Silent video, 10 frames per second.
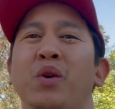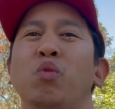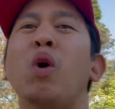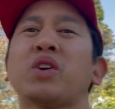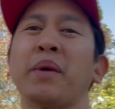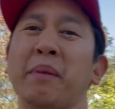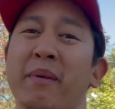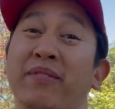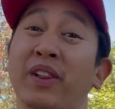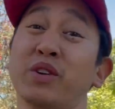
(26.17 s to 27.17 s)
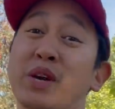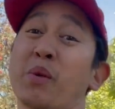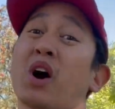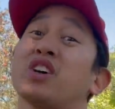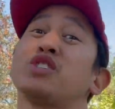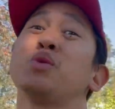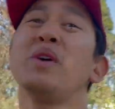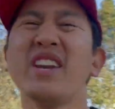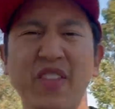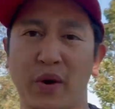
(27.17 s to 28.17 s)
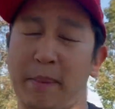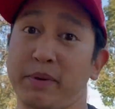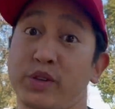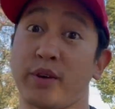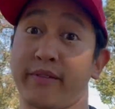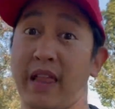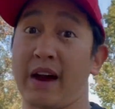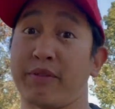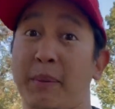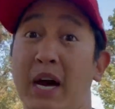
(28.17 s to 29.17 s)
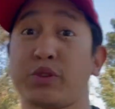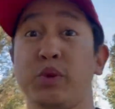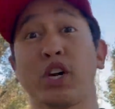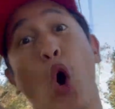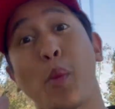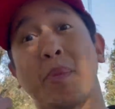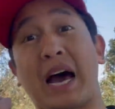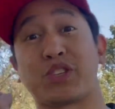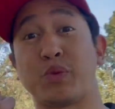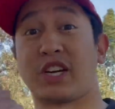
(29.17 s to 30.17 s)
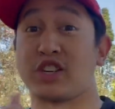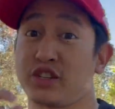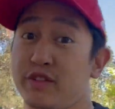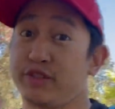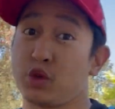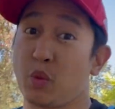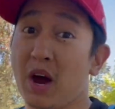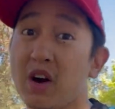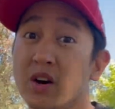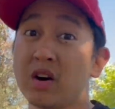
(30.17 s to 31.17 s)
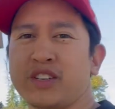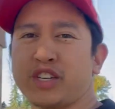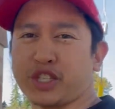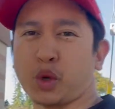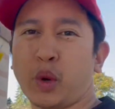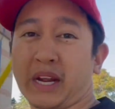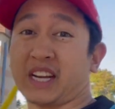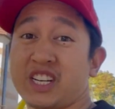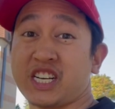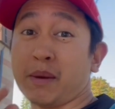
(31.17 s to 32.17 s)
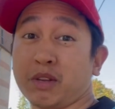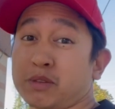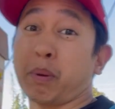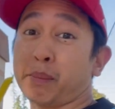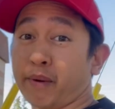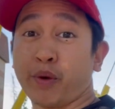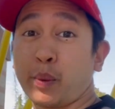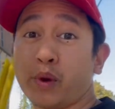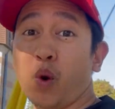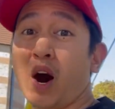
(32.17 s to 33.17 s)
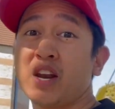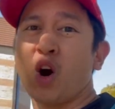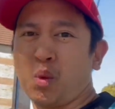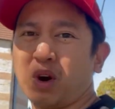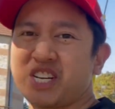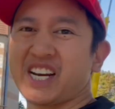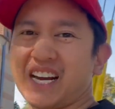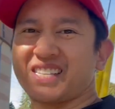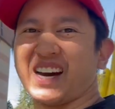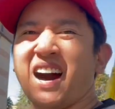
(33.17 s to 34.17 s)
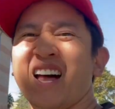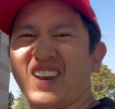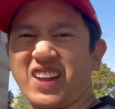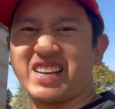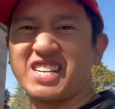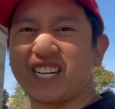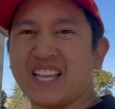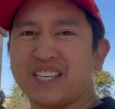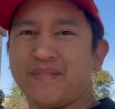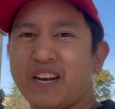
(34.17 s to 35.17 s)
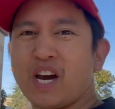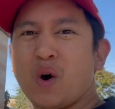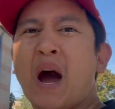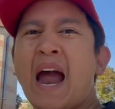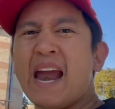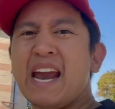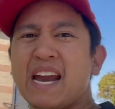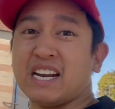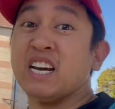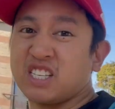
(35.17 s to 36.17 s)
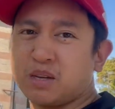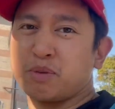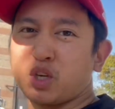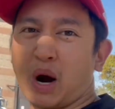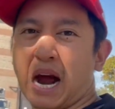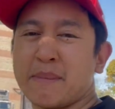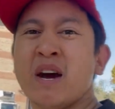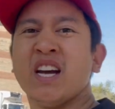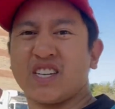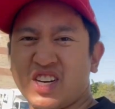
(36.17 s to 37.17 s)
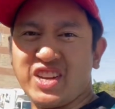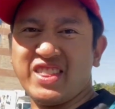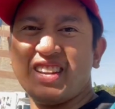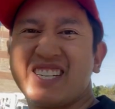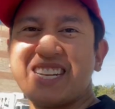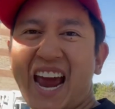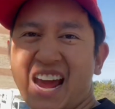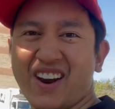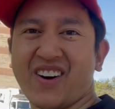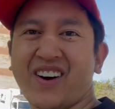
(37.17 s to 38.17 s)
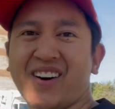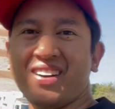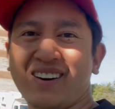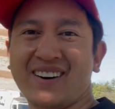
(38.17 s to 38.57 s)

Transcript: Welcome my fellow Jaywalkers to another episode of Live from Last Week. Hope last week has served you well. Just a quick shameless plug before we go on. Want you guys to like and share this video and subscribe to the channel.